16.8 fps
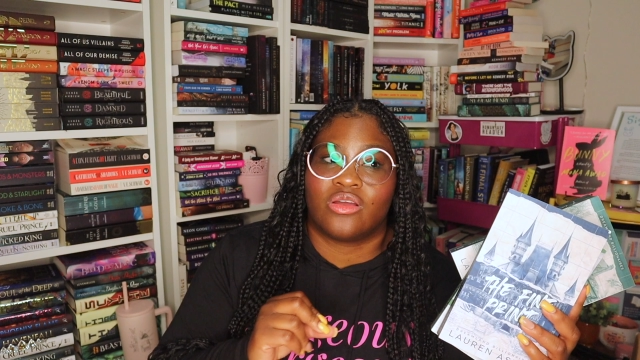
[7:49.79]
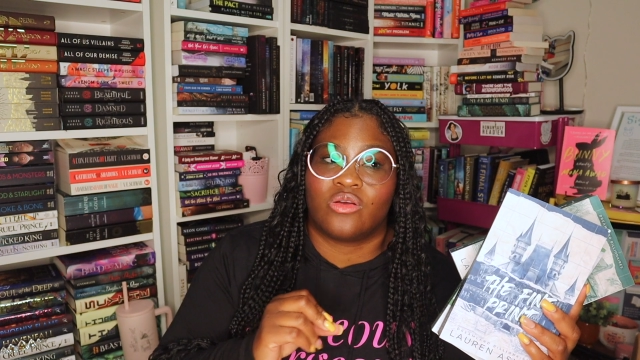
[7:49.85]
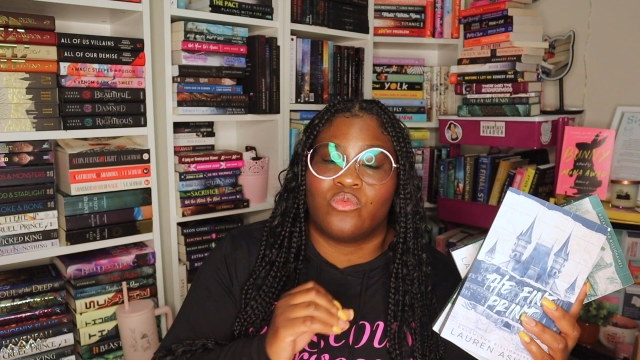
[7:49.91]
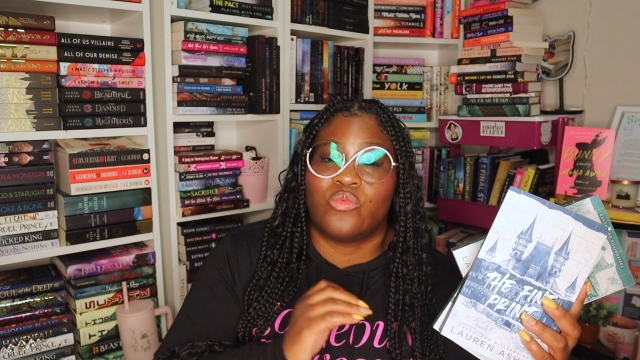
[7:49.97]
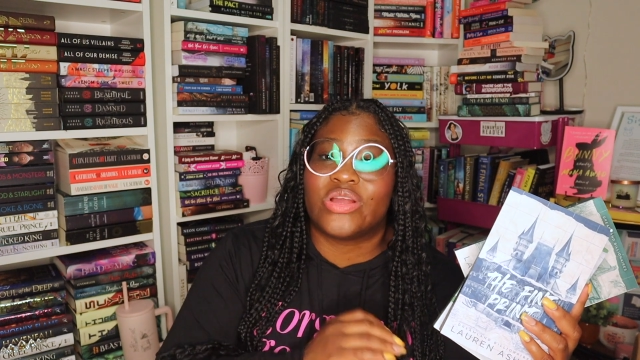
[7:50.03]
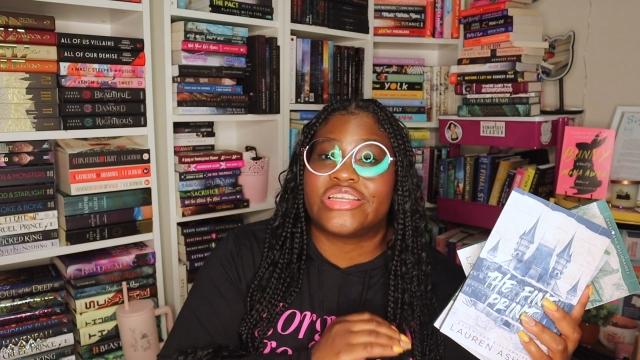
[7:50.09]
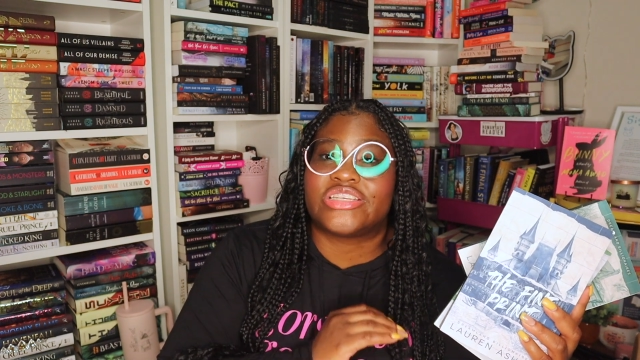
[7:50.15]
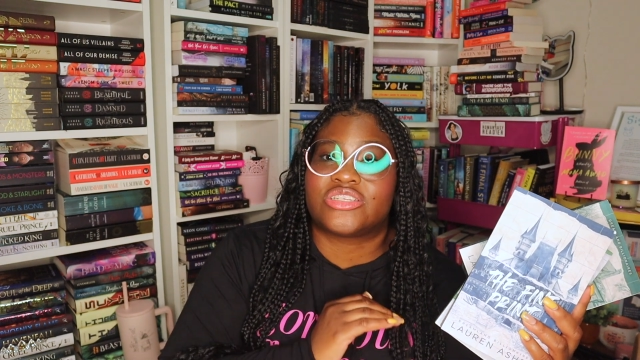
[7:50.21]

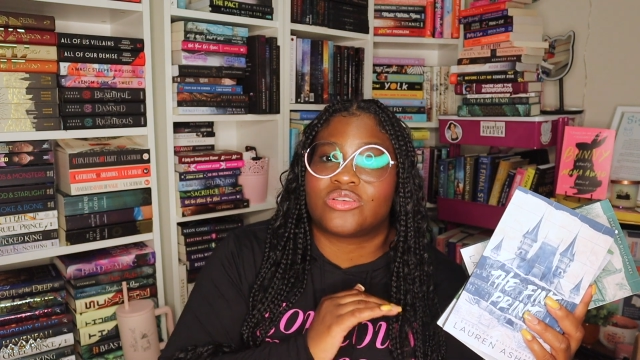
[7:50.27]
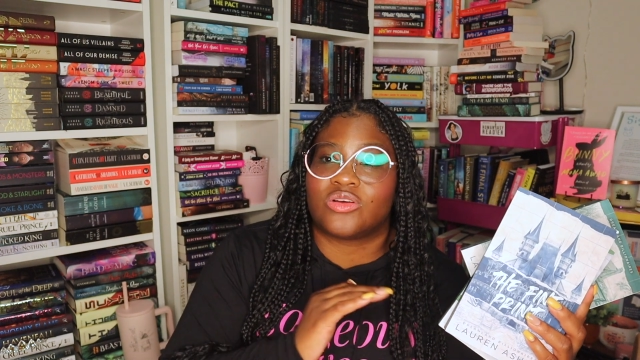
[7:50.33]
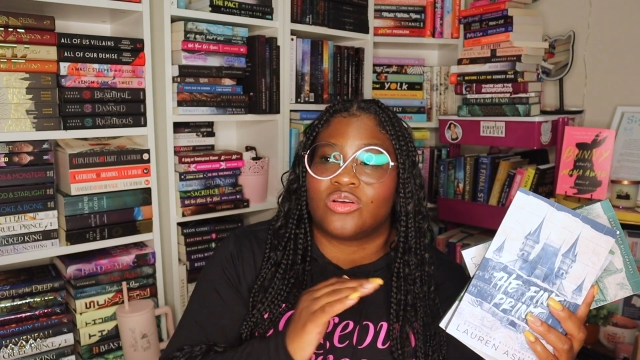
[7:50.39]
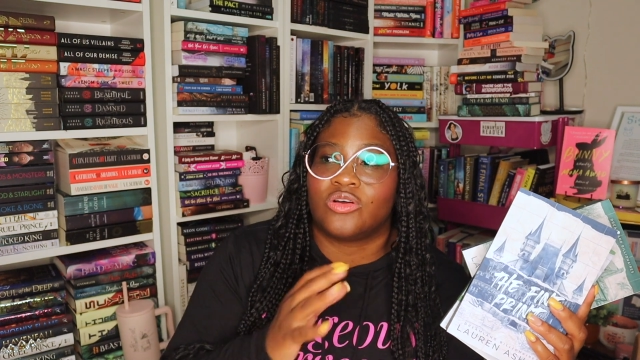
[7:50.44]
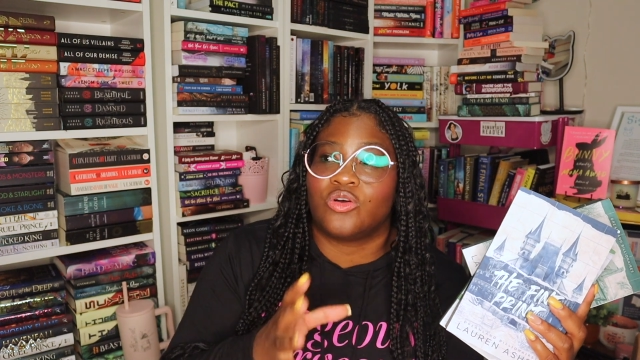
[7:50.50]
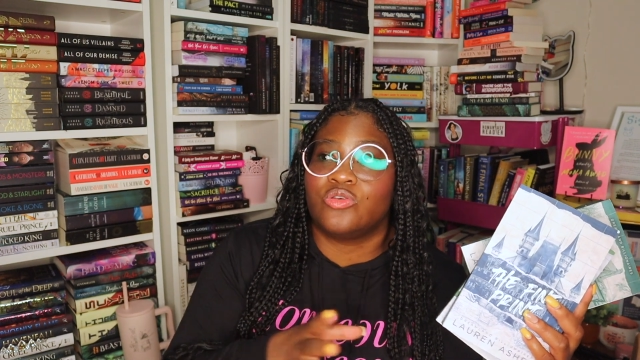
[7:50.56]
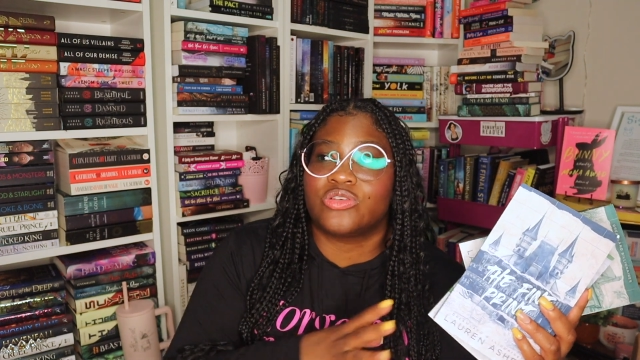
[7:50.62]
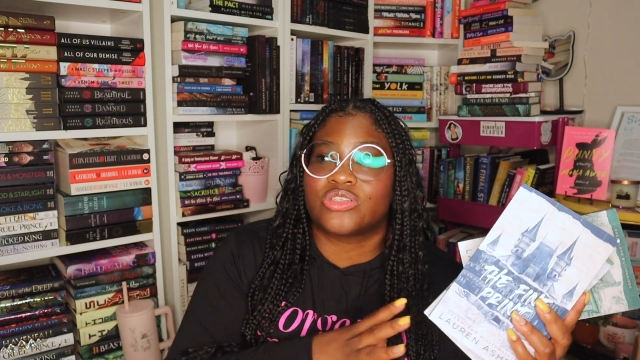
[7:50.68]
which
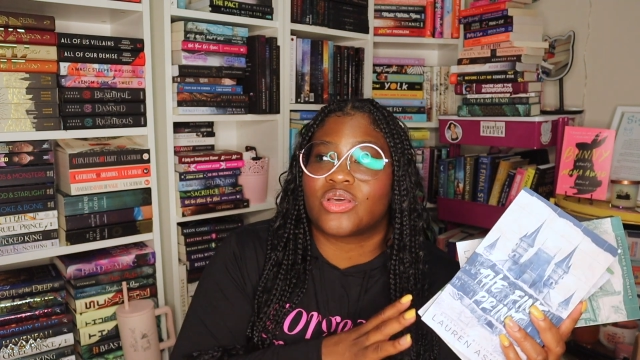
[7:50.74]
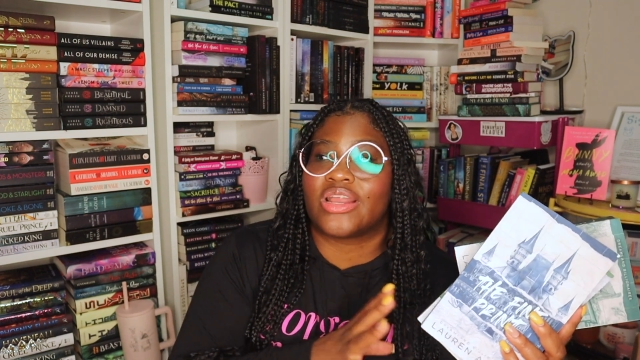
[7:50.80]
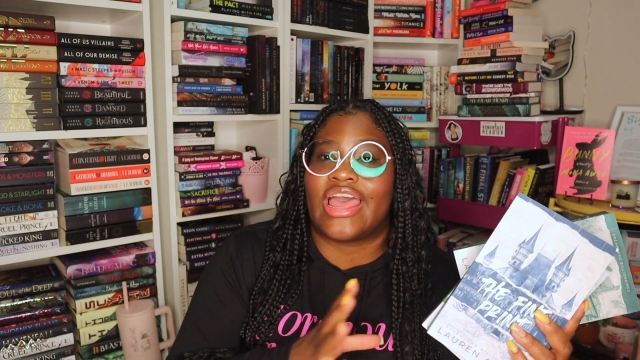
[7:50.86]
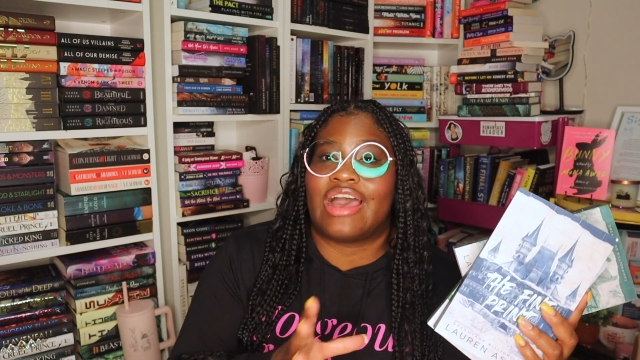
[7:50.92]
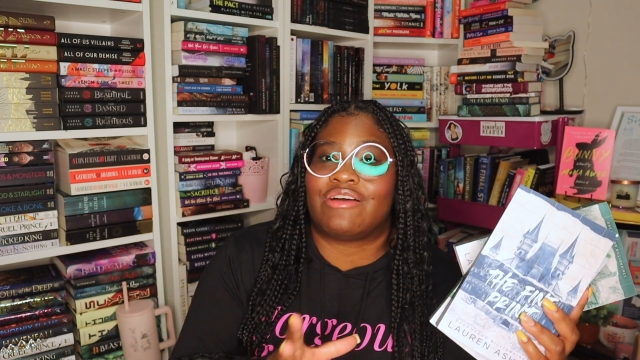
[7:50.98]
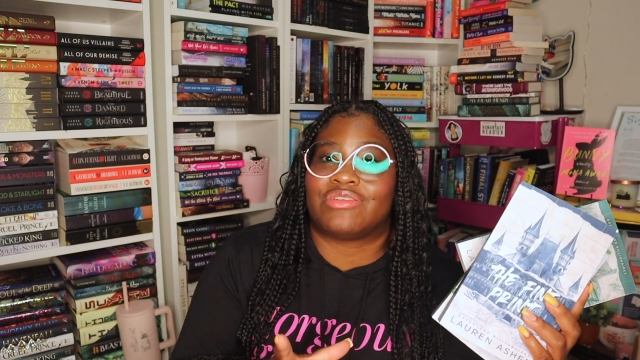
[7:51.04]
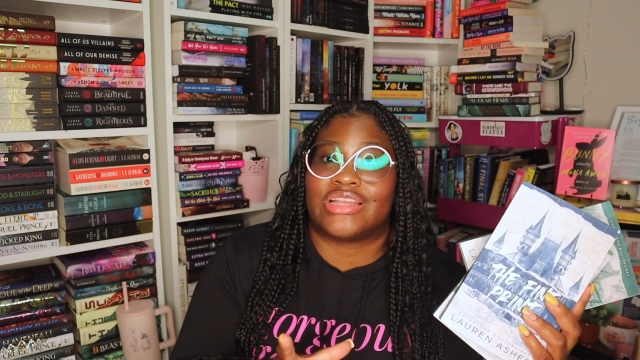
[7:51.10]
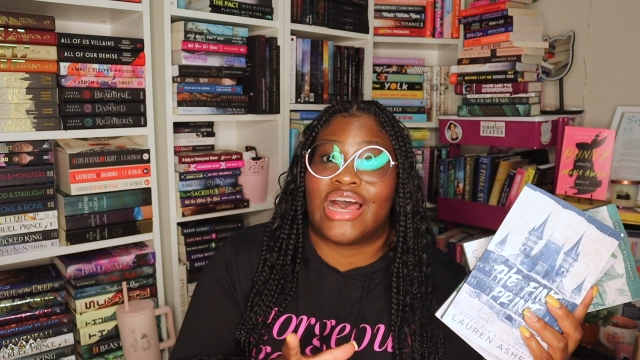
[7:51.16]
who's going
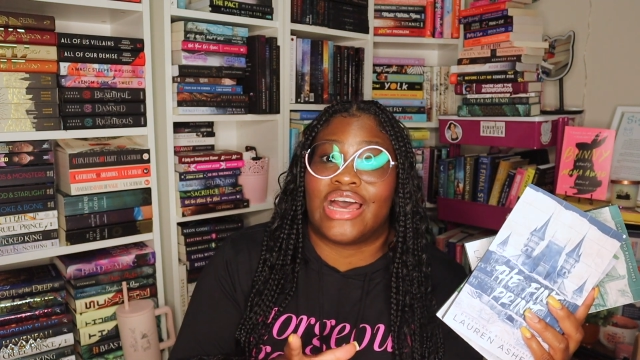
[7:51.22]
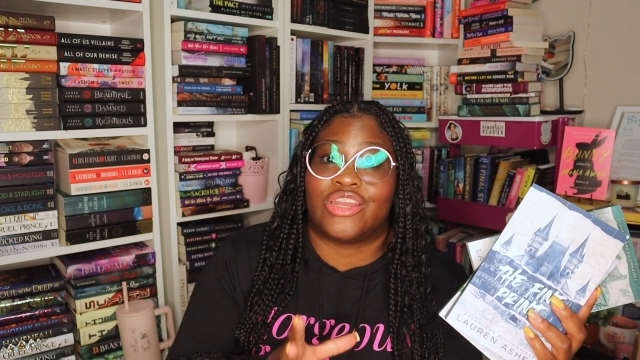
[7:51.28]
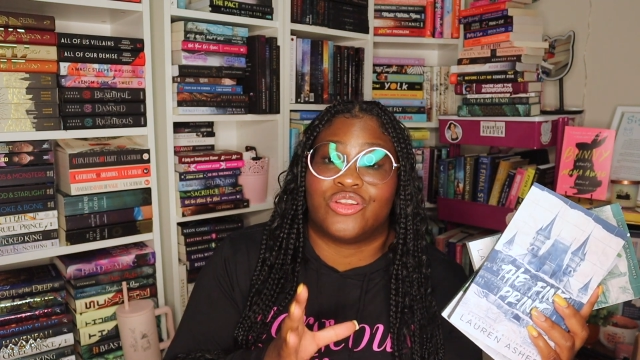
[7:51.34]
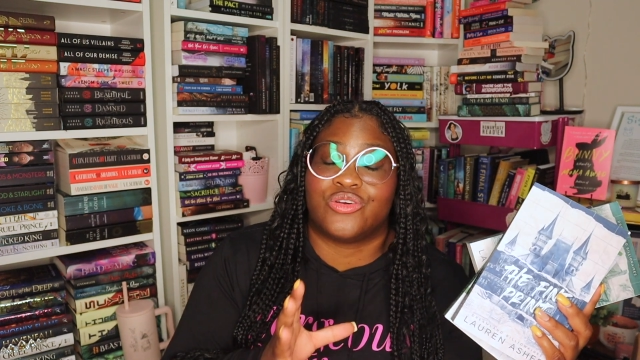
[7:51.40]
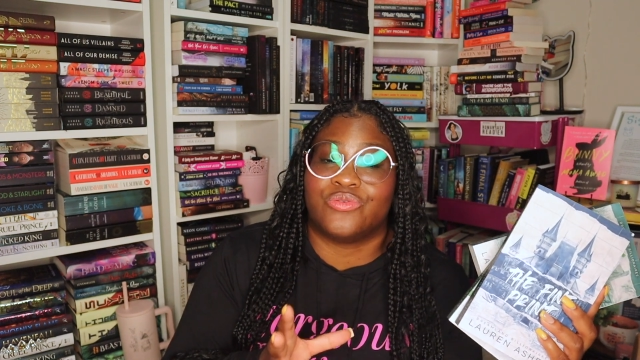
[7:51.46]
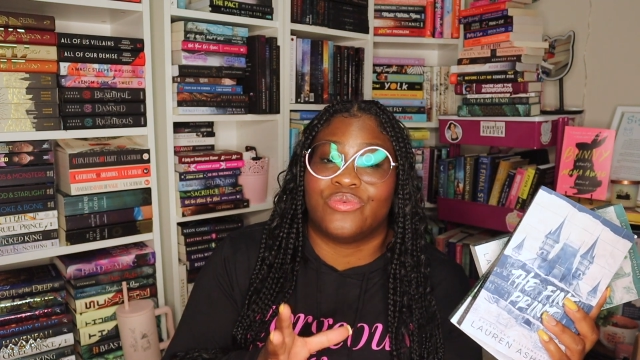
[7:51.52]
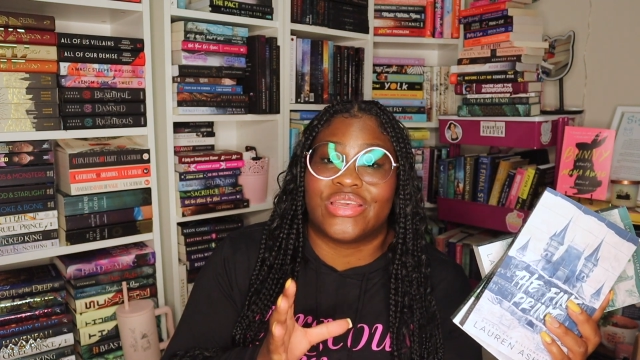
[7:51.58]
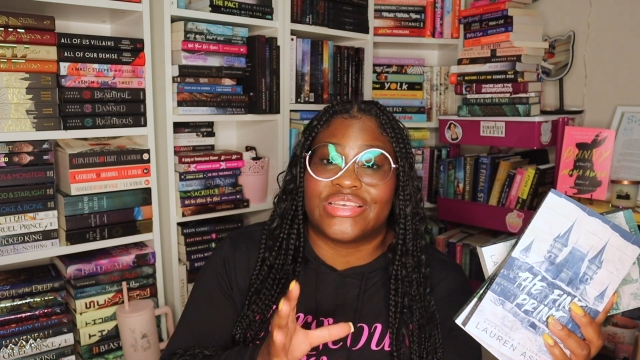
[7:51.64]
to have a line
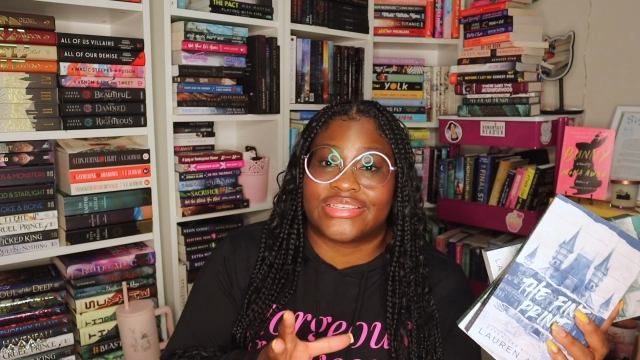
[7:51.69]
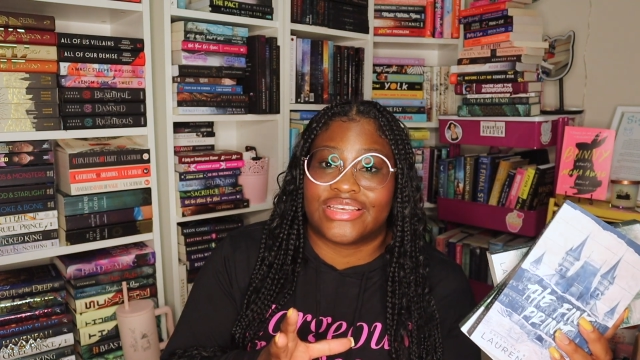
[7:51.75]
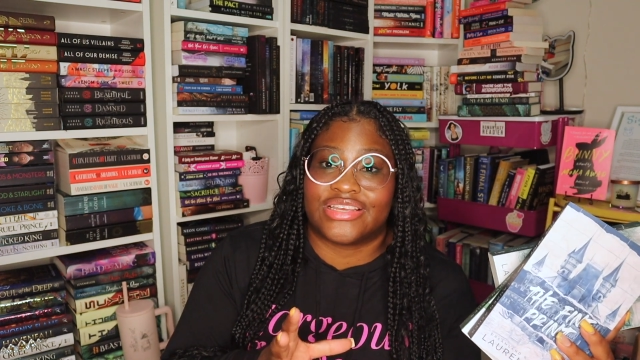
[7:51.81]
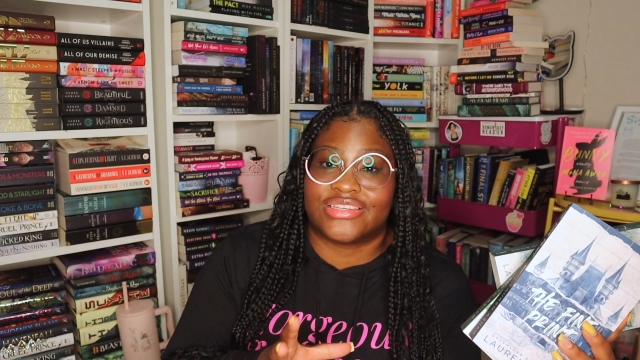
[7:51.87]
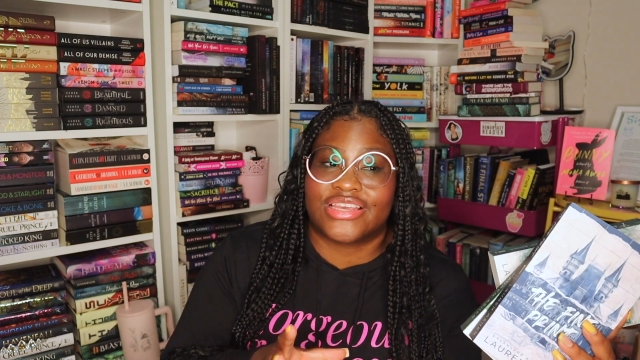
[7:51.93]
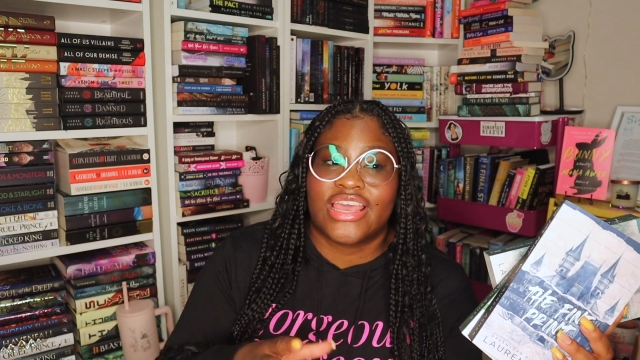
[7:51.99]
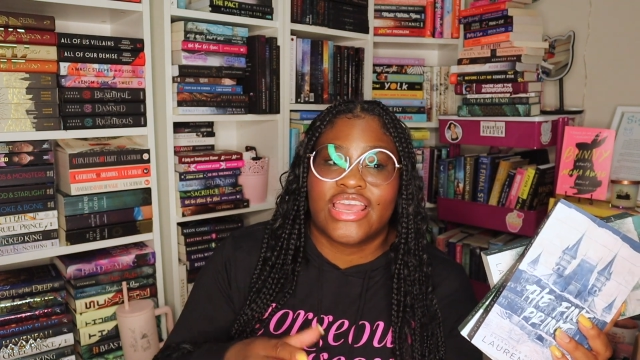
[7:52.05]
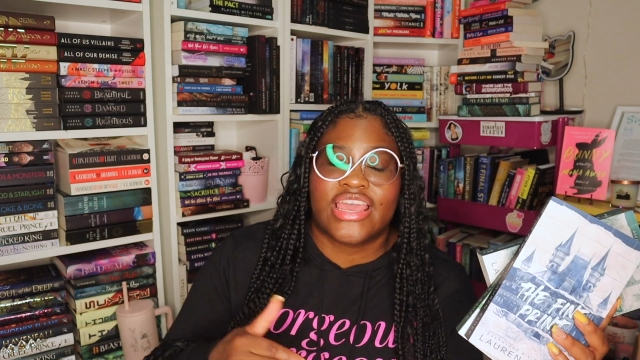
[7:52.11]
and who
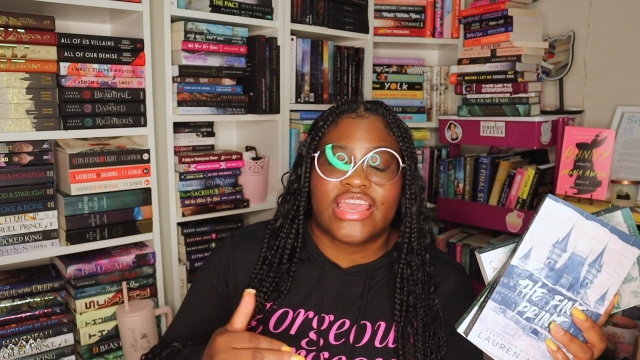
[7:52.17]
isn't.